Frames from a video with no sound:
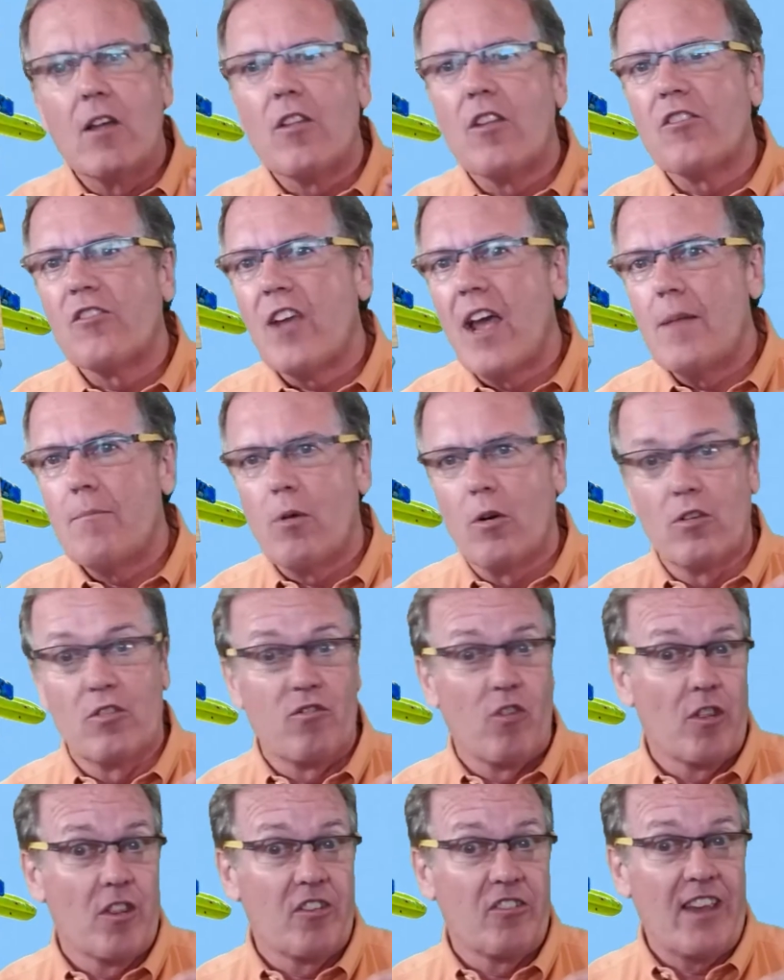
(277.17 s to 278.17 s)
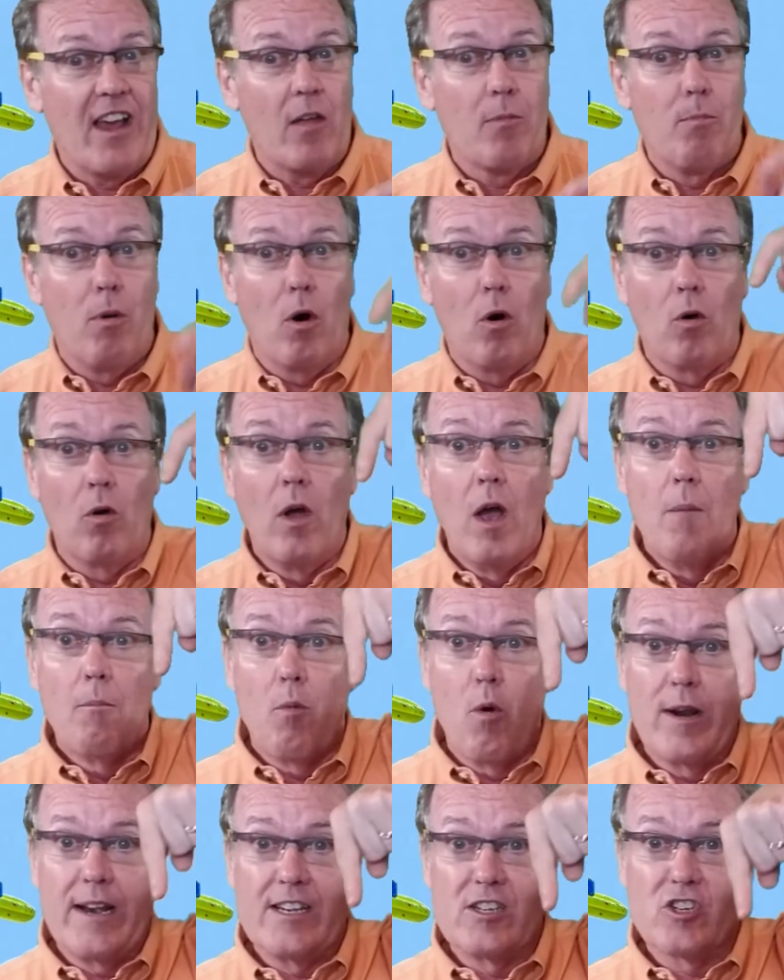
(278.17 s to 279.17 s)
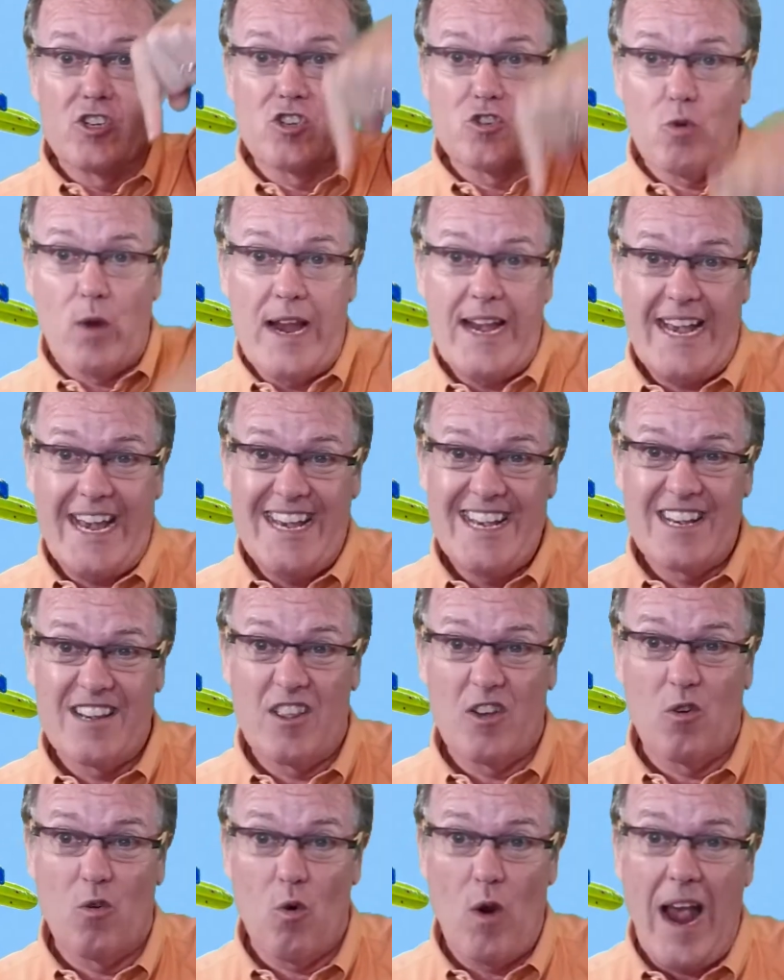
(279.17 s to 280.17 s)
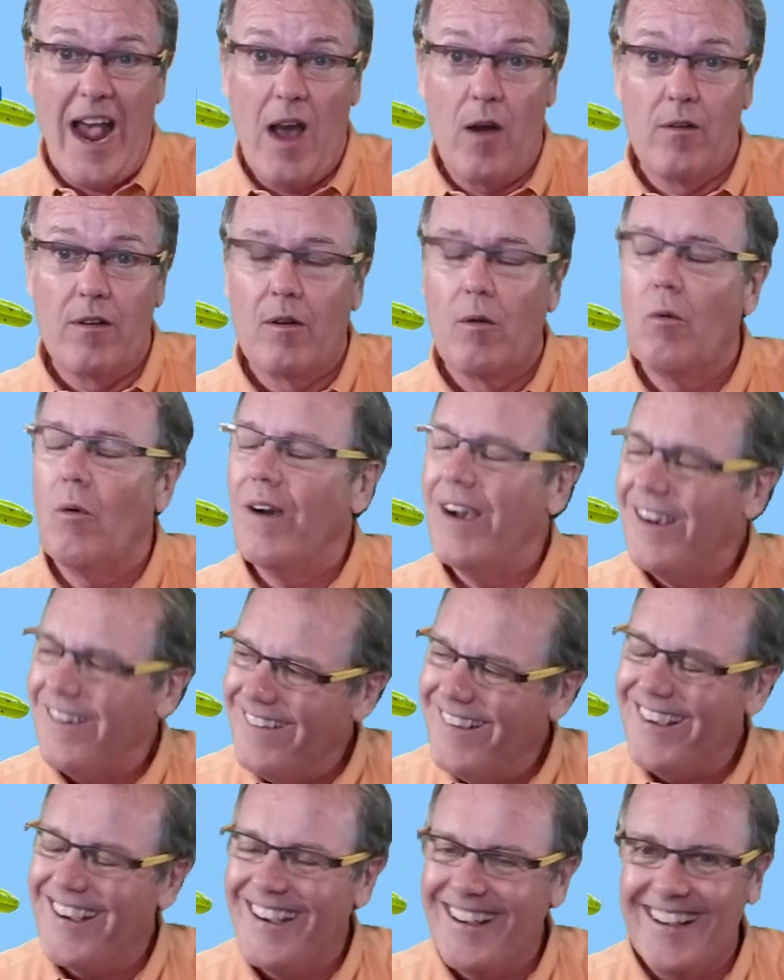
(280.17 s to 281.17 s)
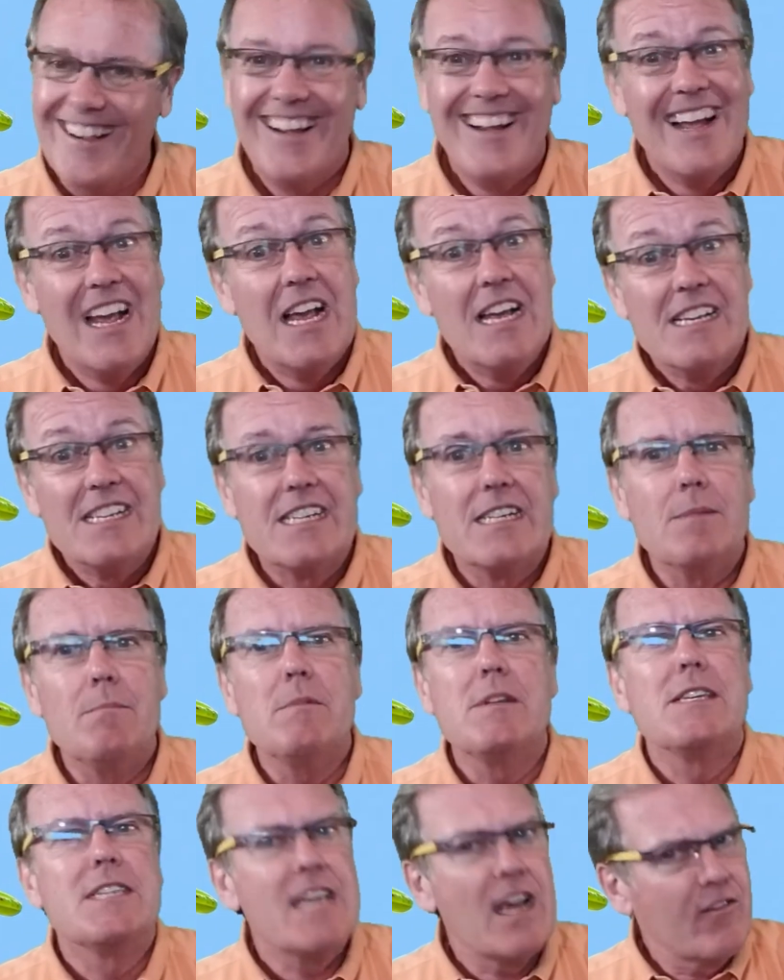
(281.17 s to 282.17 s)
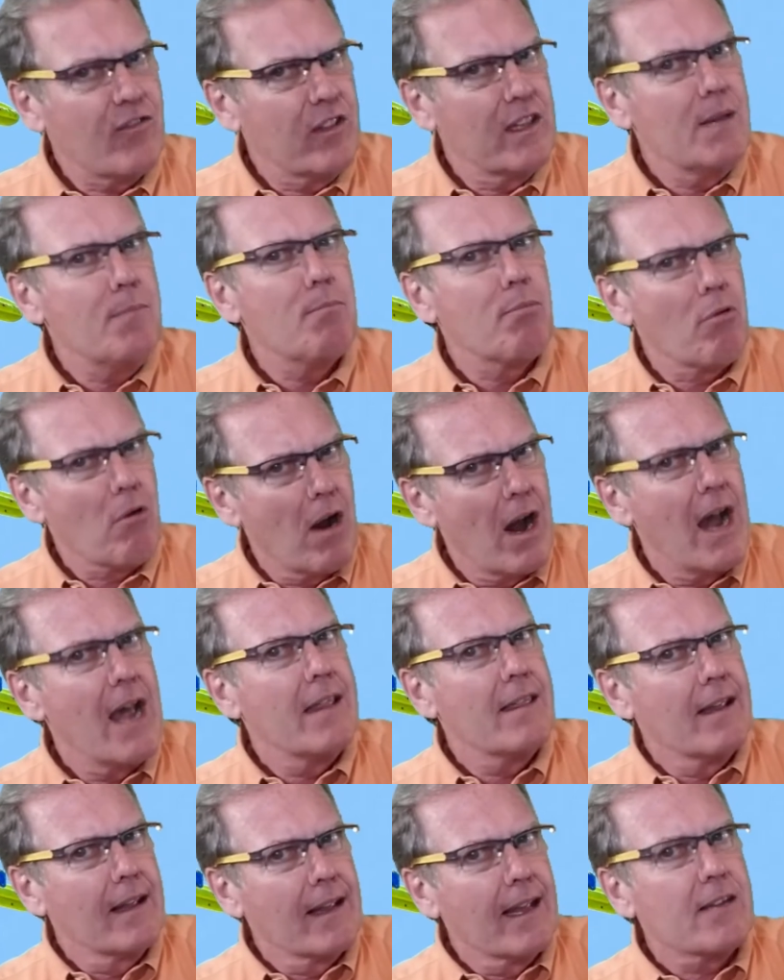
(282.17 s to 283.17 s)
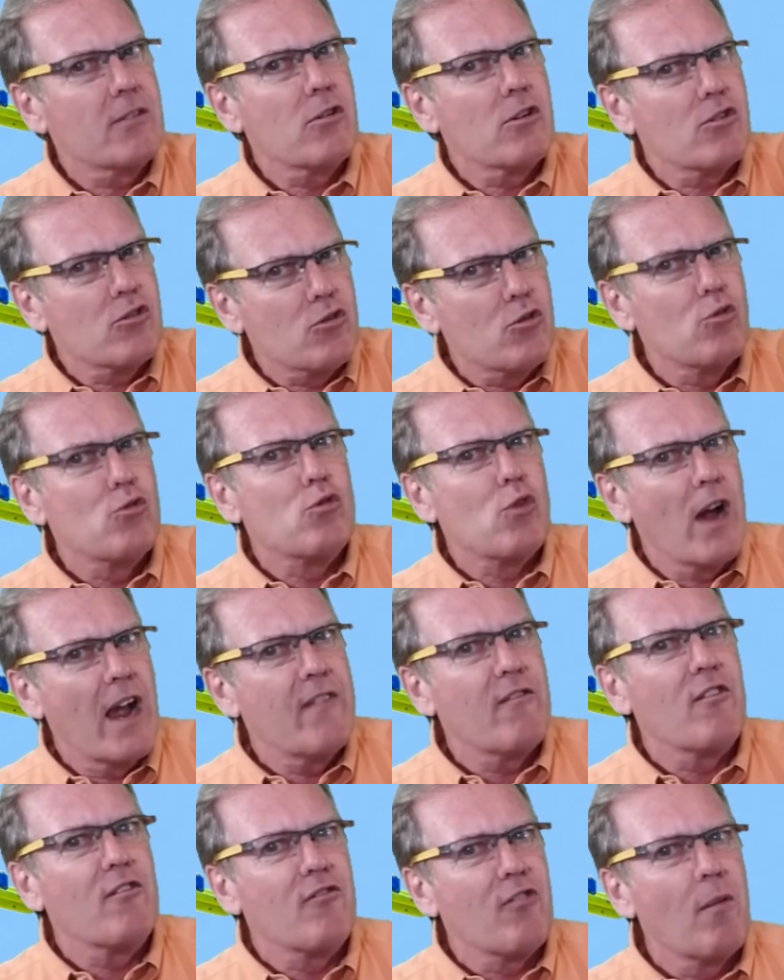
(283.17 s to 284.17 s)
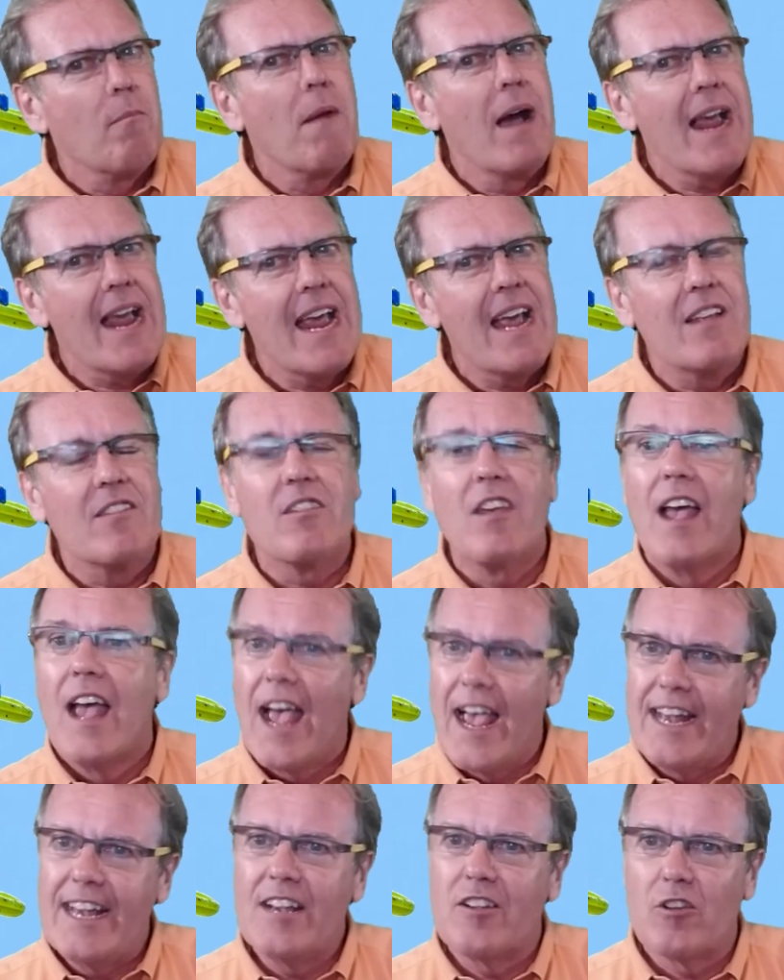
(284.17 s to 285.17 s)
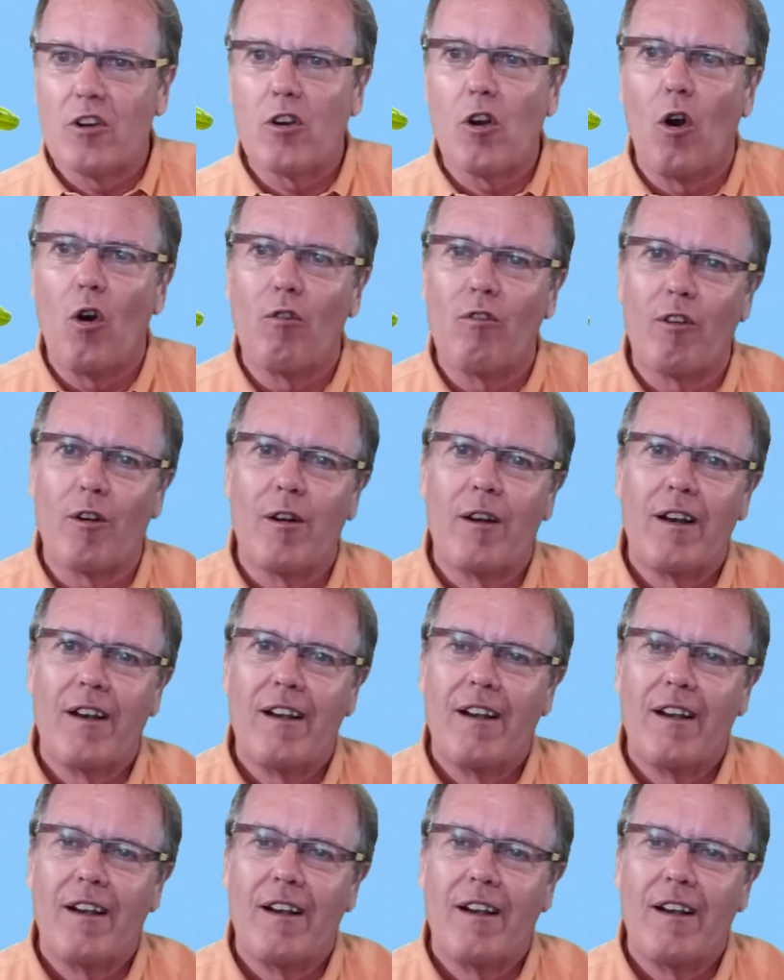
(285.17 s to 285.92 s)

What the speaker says: the signpost for the South Pole pointing straight into the ground, well, Jim deftly pried the electric screwdriver from my hands and he took over.